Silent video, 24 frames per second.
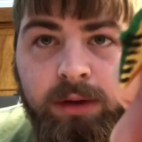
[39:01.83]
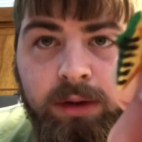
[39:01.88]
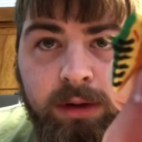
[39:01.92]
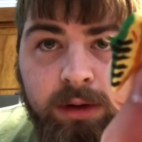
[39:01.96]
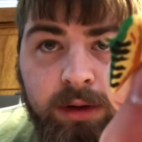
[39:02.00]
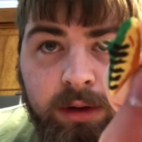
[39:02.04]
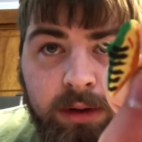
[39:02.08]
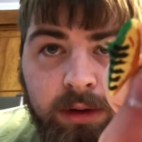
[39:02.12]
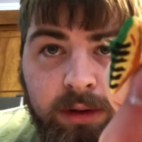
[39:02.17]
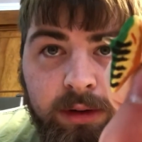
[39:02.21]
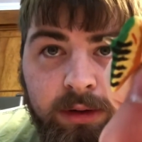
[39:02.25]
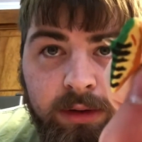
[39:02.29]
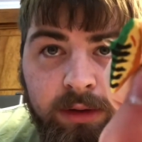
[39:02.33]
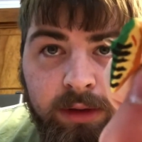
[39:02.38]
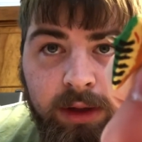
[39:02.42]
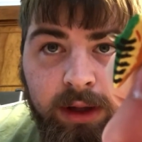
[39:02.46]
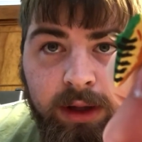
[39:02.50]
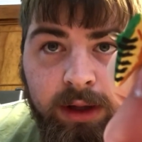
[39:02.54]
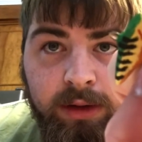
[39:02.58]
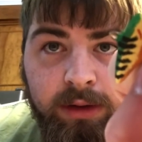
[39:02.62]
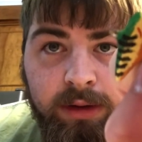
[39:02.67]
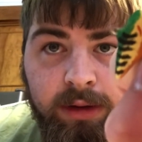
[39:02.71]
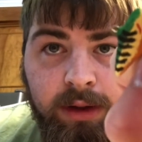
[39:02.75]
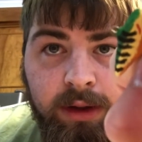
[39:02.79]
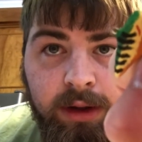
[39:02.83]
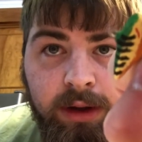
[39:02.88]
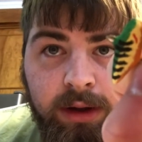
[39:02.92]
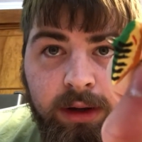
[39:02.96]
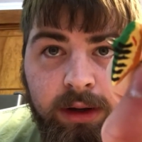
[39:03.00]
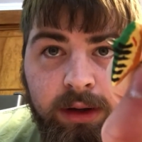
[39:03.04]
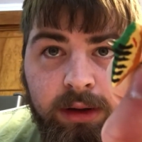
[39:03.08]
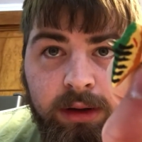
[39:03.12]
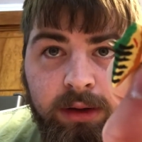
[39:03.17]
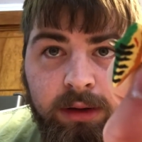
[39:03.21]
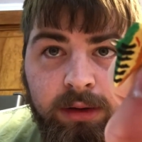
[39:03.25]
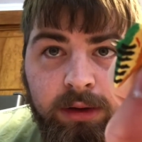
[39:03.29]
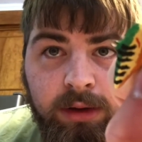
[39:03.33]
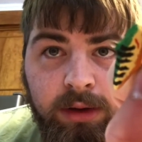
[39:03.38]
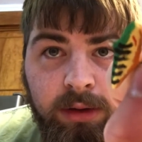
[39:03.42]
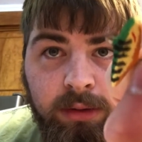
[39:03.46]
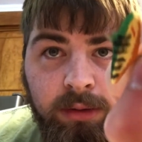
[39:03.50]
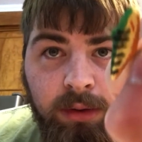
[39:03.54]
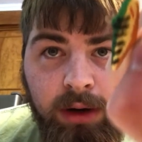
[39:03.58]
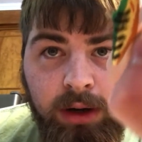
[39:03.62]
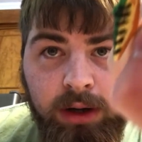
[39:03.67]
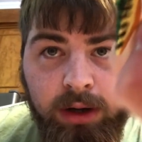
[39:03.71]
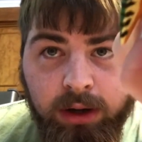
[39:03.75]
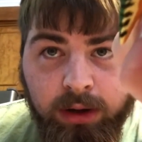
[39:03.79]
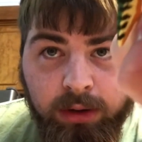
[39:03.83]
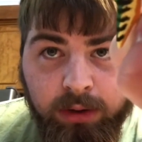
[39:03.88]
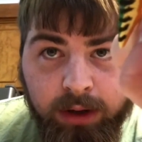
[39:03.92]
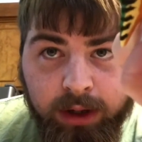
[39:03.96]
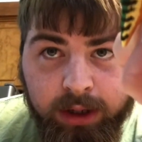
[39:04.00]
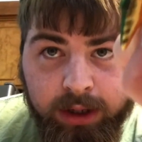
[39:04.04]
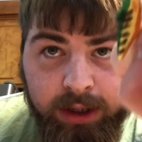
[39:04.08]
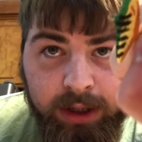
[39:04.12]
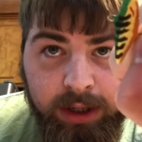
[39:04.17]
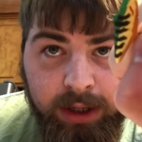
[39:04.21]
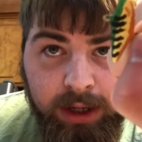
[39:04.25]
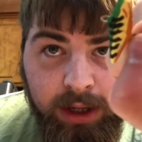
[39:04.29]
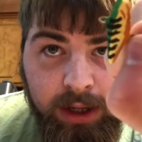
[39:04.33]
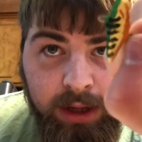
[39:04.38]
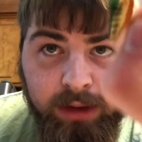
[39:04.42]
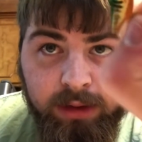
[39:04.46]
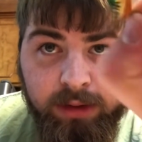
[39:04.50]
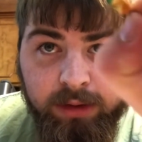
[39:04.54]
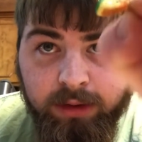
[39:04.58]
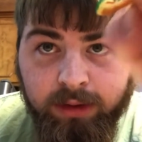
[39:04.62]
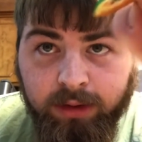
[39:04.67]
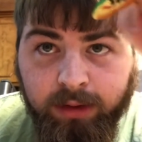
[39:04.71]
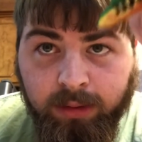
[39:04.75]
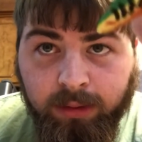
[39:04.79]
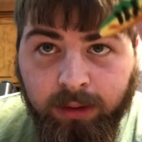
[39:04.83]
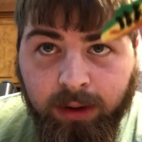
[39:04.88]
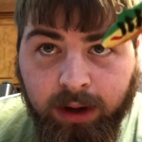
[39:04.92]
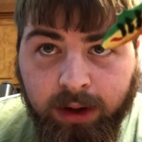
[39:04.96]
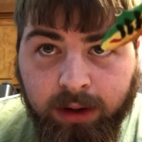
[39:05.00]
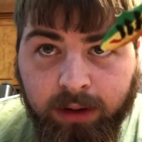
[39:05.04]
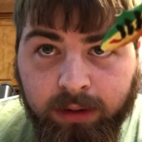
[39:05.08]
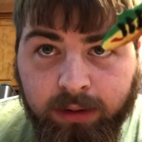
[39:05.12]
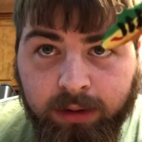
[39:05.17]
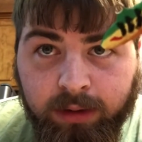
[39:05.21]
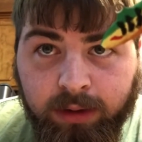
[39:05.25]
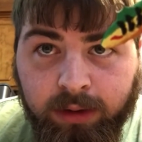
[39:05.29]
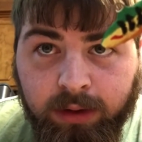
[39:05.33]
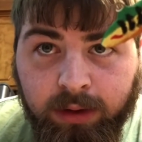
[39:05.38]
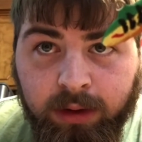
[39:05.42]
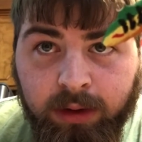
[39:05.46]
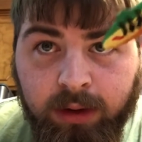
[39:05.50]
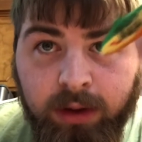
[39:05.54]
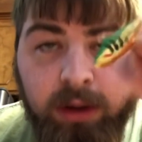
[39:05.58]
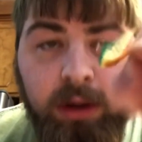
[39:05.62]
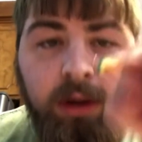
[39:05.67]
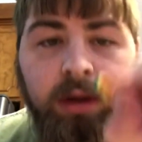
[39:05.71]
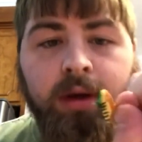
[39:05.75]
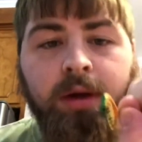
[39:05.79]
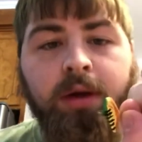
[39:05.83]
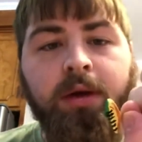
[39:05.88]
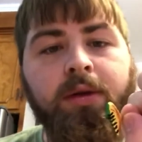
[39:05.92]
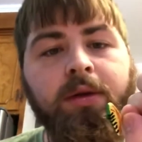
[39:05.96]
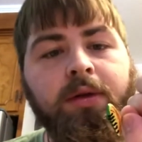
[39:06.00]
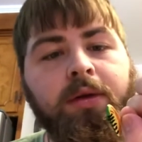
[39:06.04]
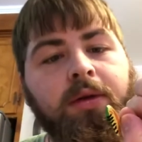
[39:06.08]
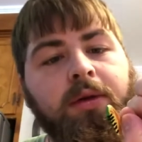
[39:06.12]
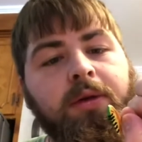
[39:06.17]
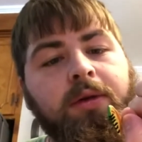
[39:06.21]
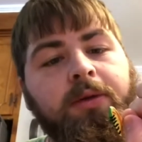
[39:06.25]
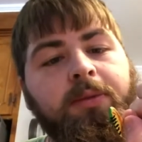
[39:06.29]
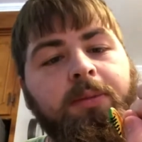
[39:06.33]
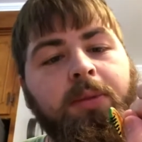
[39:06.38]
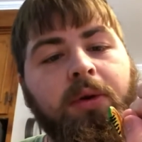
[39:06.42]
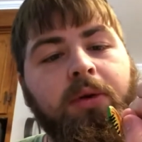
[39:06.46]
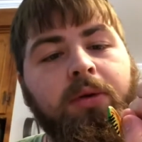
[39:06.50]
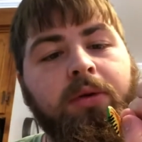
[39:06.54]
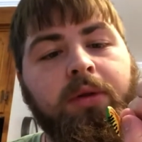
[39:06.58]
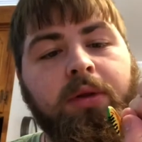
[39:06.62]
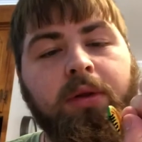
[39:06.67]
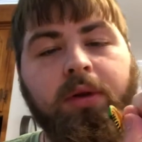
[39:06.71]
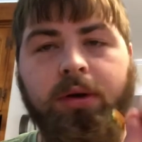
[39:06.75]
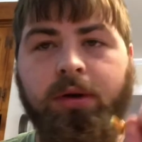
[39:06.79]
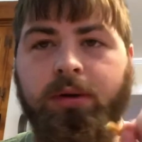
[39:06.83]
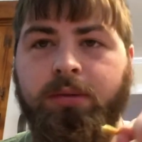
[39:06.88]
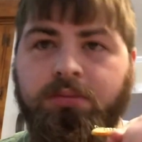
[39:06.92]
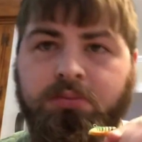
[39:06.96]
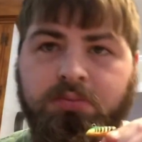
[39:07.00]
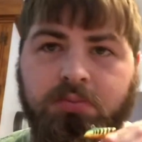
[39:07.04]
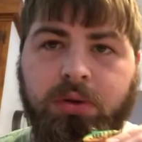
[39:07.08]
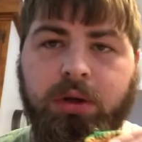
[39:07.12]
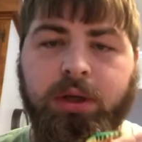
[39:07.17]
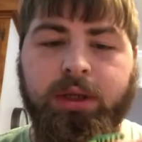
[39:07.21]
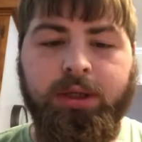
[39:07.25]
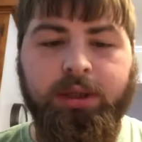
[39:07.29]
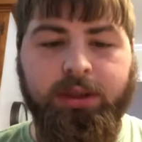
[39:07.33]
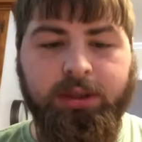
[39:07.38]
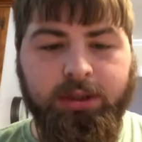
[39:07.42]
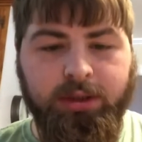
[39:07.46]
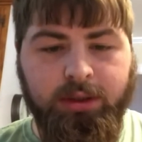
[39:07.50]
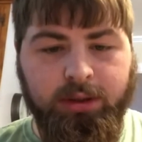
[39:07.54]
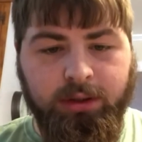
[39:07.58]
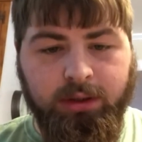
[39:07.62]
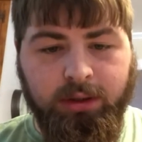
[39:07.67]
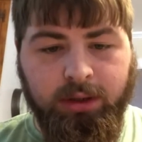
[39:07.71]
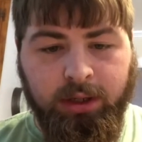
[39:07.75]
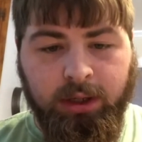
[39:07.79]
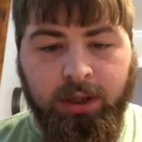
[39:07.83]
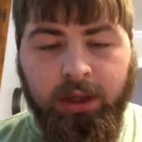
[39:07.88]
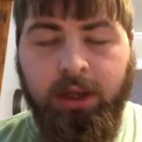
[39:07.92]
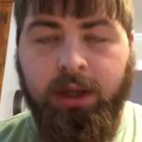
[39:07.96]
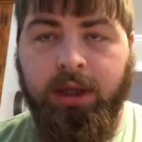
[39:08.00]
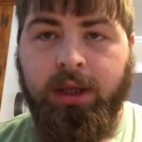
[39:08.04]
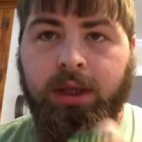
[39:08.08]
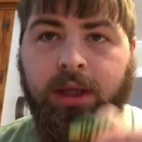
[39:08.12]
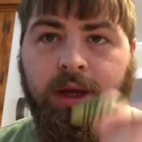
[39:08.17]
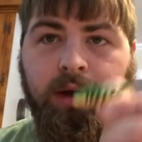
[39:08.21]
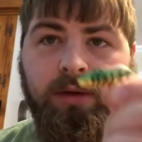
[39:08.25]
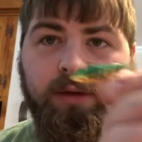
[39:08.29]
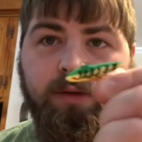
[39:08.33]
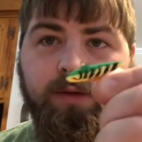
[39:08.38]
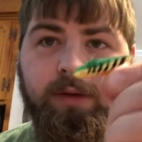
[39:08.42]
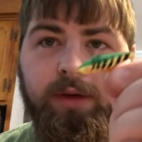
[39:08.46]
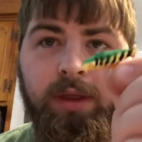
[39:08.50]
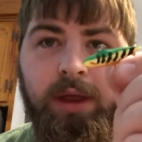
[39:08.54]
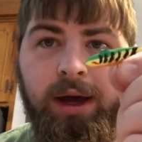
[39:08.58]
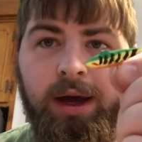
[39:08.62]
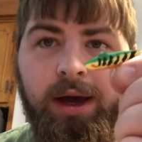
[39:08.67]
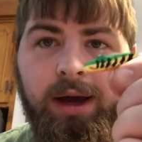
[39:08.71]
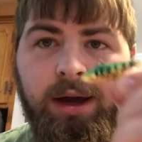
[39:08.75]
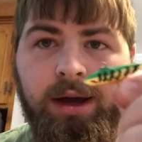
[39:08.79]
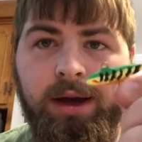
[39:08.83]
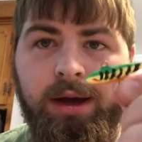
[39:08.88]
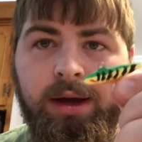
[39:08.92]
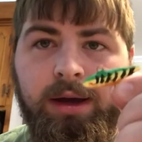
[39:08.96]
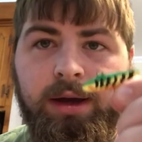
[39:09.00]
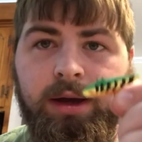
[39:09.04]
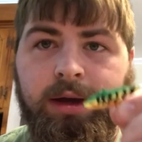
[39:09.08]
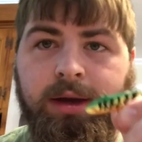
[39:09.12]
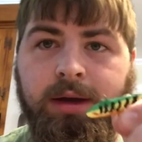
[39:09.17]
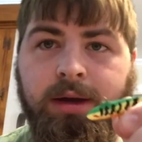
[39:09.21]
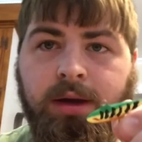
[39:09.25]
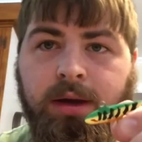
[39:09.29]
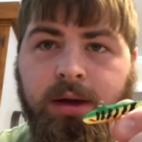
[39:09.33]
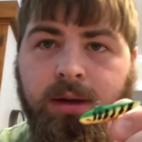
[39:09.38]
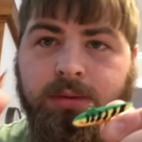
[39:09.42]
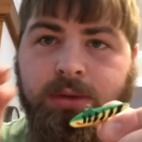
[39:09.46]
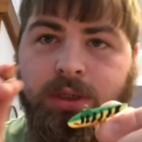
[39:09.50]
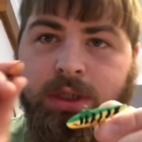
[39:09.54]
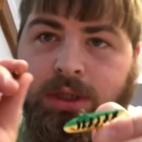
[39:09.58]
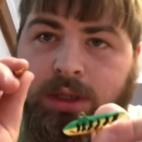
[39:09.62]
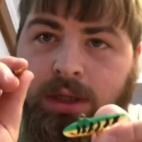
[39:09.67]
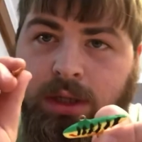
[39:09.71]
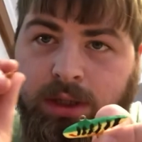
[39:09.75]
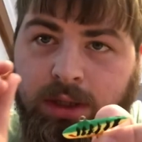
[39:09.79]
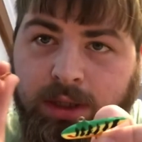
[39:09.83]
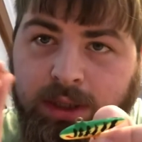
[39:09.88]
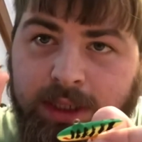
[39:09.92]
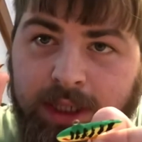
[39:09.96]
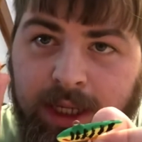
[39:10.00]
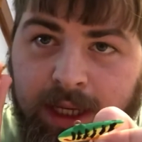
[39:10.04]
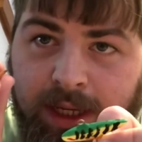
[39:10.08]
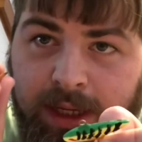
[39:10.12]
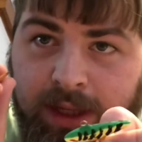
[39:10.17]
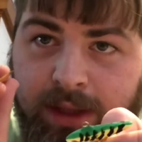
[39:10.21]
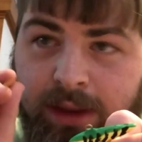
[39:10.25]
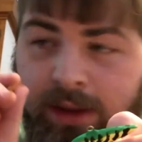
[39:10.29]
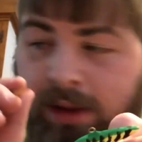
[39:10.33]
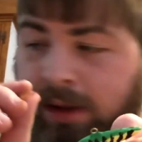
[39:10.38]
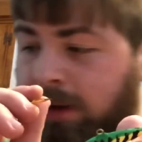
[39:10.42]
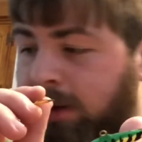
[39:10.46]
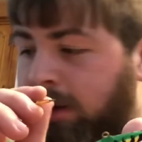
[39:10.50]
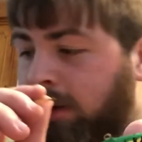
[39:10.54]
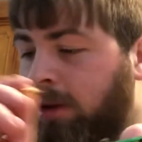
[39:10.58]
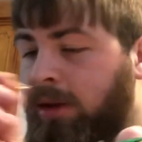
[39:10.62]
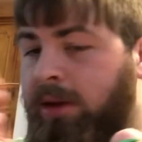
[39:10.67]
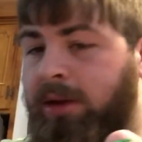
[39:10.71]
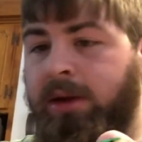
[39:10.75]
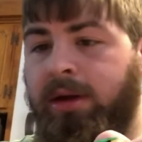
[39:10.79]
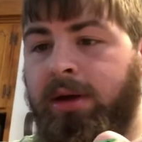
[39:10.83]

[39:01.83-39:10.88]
There's that side. So you want to go against the rest. So those both look pretty decent. Now for the eye, I'm just gonna take this.